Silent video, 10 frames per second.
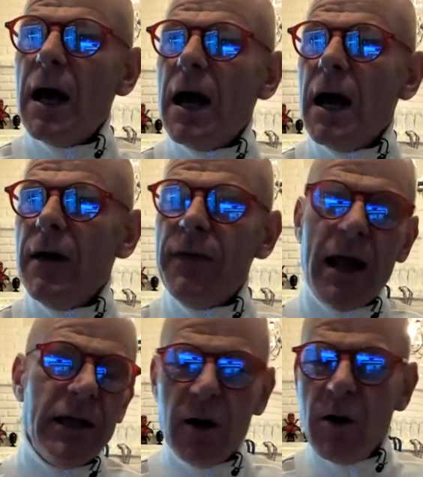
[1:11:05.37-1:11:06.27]

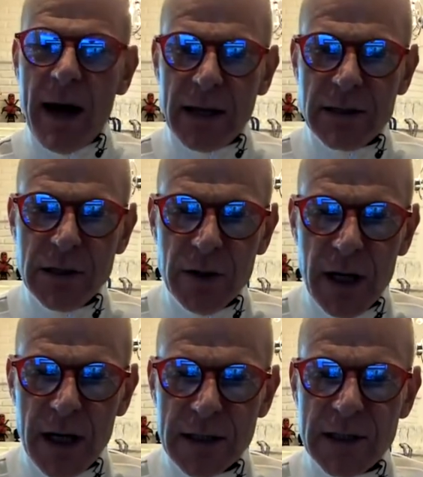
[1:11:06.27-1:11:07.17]
then you go back to
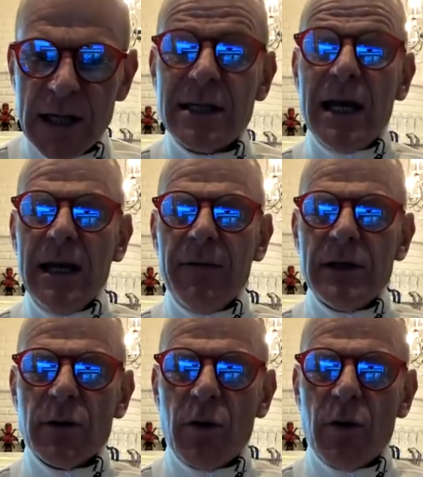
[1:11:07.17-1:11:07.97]
the six individual